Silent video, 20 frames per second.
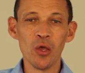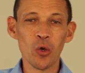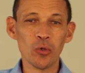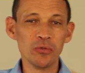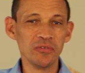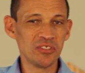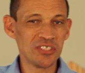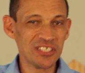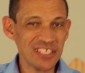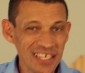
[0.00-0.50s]

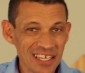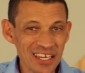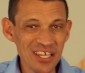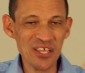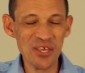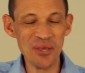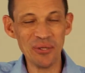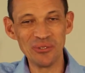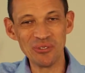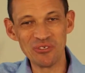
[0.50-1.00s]

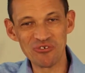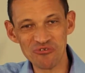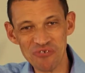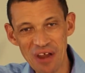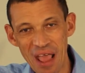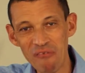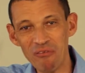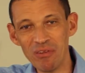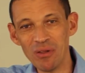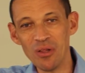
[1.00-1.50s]
continue to
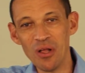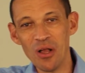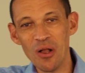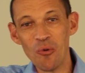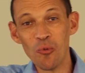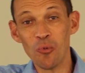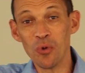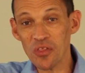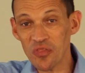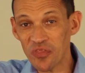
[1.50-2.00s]
travel
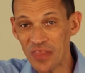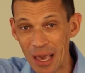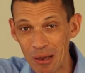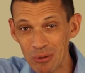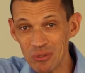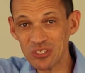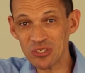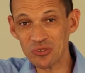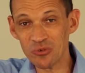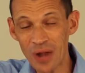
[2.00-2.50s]
with
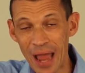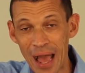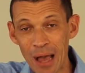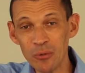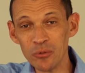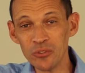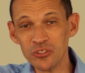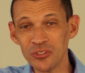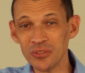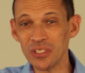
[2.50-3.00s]
those
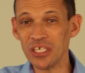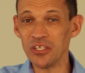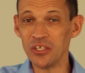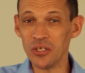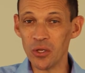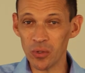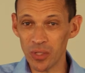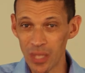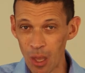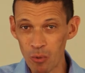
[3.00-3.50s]
around you
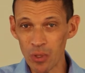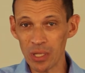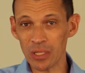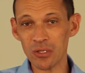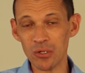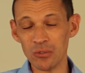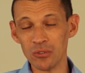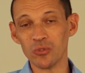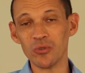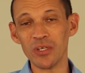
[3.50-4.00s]
in your local
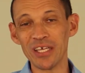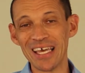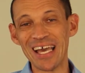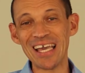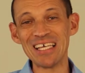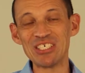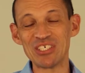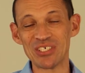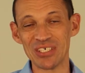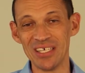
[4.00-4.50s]

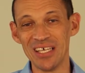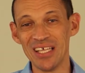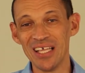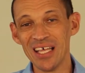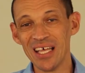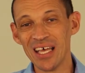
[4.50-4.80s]
congregation,